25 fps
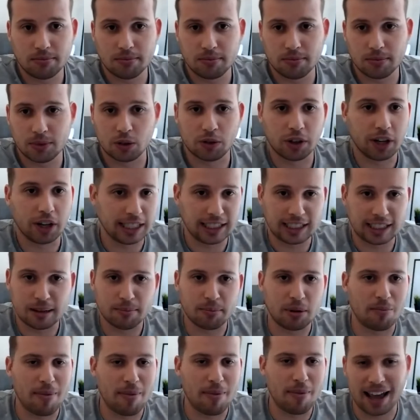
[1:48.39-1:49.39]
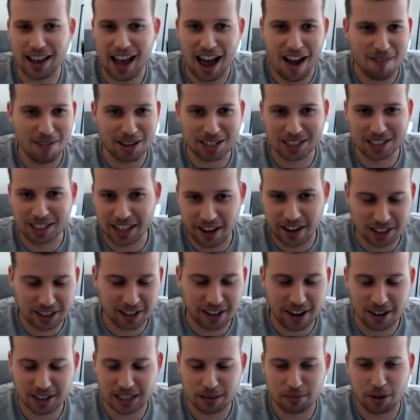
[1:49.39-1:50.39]
So really simple math. Obviously,
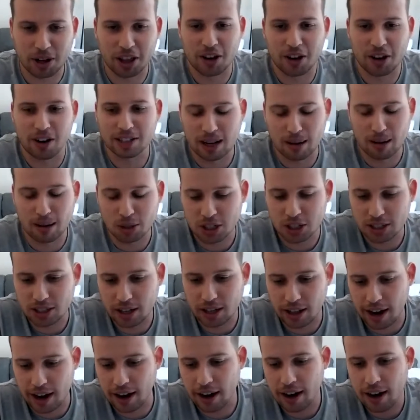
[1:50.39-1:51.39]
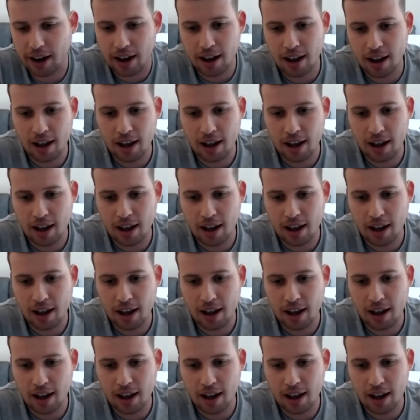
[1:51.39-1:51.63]
there's some other assumptions in there,